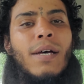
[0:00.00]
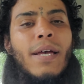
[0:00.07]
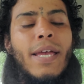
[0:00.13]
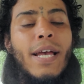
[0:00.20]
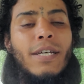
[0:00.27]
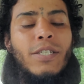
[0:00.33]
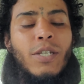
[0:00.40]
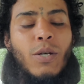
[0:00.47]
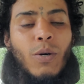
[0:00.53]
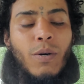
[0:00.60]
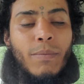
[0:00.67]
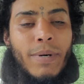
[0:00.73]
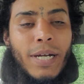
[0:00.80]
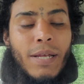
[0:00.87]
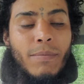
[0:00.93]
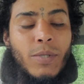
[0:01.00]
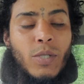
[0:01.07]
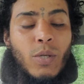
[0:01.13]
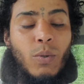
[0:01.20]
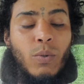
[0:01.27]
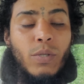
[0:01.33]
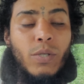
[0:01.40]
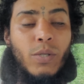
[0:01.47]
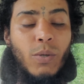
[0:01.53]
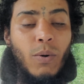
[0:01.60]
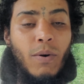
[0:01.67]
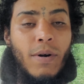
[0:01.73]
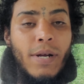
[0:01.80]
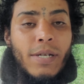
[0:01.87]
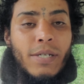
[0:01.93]
Hey, how's it going? My name is Luis
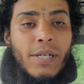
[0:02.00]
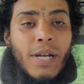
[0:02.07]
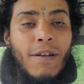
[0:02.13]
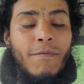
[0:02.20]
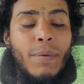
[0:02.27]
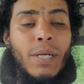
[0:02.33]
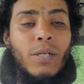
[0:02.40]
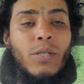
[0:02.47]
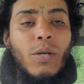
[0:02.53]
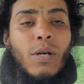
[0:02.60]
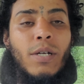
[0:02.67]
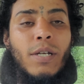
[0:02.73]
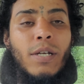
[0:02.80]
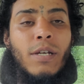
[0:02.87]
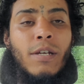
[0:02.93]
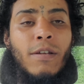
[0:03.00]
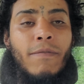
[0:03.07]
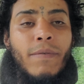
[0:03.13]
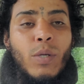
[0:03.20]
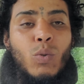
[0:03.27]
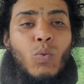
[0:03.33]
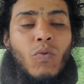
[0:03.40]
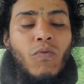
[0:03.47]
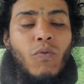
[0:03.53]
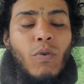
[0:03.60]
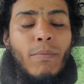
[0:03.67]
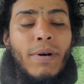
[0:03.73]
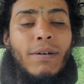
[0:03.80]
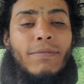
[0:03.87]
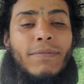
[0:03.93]
Torres, and I've been a targeted individual for
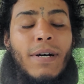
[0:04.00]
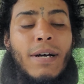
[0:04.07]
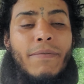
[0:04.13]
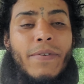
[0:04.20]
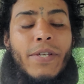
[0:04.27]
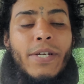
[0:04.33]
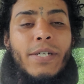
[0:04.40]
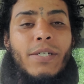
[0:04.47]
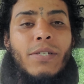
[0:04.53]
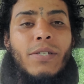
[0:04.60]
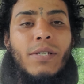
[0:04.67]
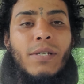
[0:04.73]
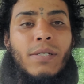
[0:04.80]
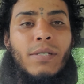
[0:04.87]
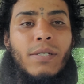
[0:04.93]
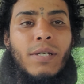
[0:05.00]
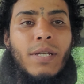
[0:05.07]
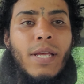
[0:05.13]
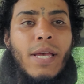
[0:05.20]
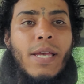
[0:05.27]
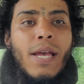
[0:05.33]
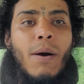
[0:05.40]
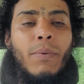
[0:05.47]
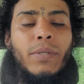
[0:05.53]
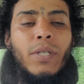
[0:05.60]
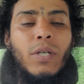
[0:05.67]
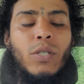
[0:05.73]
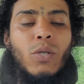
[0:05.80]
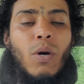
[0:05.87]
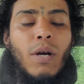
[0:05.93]
about 5 years. Today, I wanted
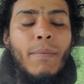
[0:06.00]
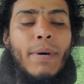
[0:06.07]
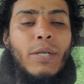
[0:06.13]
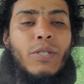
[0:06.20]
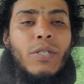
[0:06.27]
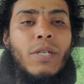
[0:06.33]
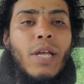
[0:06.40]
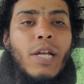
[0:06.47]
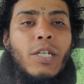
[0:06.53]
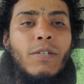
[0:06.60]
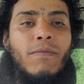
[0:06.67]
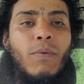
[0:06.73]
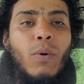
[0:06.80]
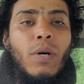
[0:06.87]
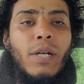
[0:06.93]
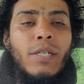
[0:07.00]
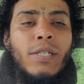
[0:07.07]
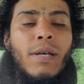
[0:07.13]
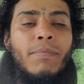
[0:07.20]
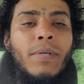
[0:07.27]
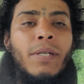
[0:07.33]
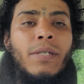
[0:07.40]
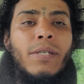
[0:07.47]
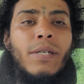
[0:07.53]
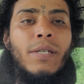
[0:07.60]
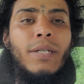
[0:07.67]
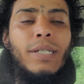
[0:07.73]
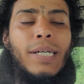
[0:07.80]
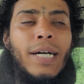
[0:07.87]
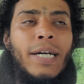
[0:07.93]
to talk about stage 4, acceptance and
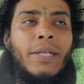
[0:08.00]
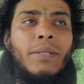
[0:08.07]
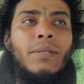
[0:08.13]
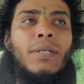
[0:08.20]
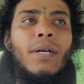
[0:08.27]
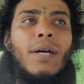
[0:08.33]
denial.